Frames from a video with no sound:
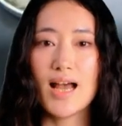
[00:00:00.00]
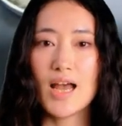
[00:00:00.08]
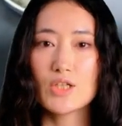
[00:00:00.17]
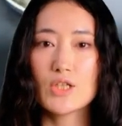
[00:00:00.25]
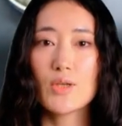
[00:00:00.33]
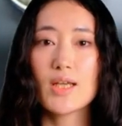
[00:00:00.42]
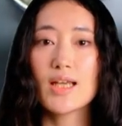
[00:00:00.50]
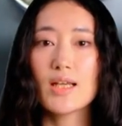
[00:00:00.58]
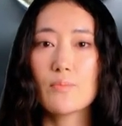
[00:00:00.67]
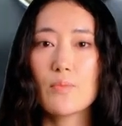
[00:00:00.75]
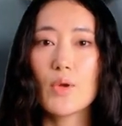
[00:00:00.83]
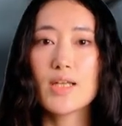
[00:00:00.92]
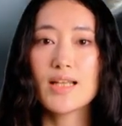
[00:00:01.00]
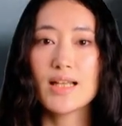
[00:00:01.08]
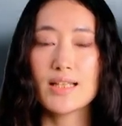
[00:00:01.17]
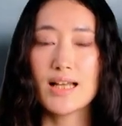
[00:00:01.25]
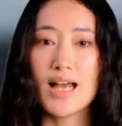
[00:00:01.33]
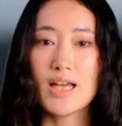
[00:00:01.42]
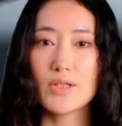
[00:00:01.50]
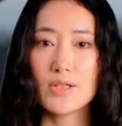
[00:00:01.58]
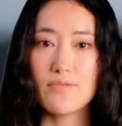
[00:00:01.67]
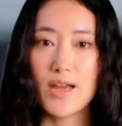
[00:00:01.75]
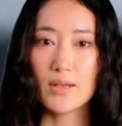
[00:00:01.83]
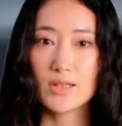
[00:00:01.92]
actually an important indicator
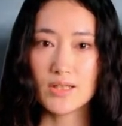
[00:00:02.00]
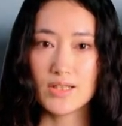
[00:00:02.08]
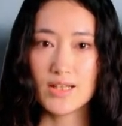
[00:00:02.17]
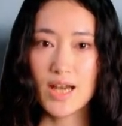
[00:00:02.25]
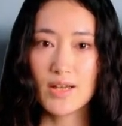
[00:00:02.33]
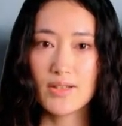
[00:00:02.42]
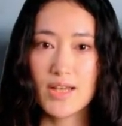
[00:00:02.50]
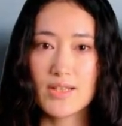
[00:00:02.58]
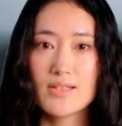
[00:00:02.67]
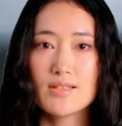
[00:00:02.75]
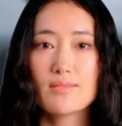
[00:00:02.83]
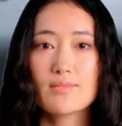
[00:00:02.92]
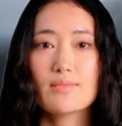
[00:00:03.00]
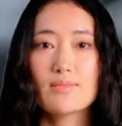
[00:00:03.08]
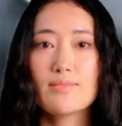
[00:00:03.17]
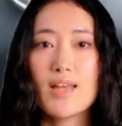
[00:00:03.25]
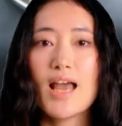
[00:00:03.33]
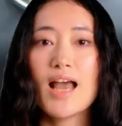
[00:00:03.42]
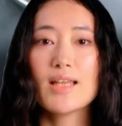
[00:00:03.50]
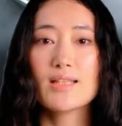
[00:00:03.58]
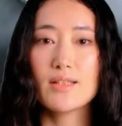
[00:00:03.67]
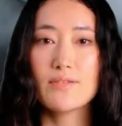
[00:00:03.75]
of how good the down is. The higher the